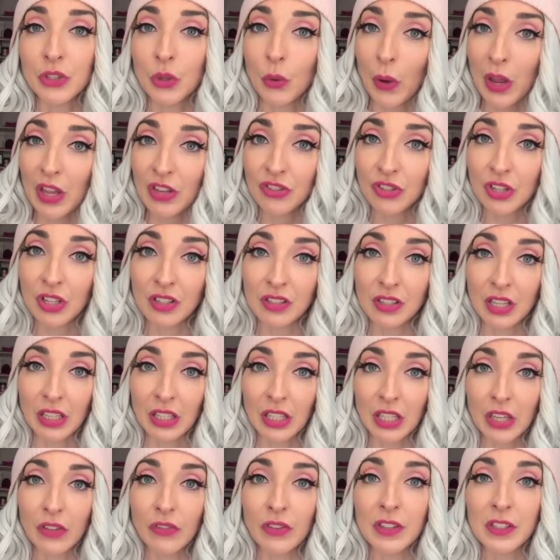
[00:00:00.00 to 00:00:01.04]
questions
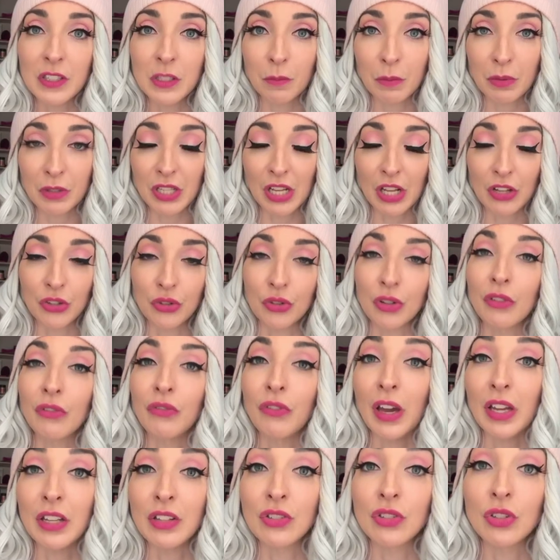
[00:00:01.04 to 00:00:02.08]
that give us the potential to
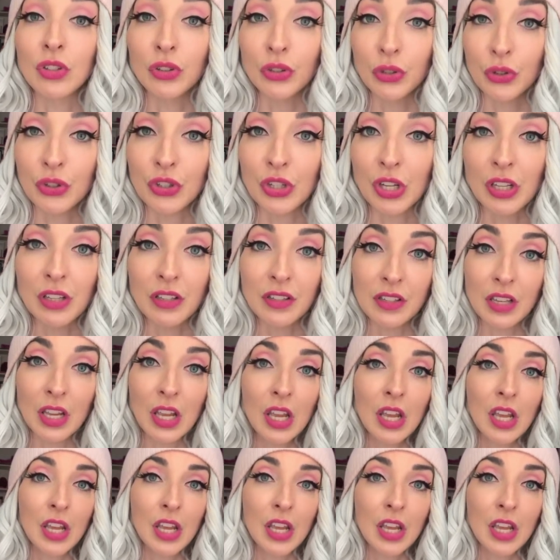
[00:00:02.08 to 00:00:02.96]
find solutions.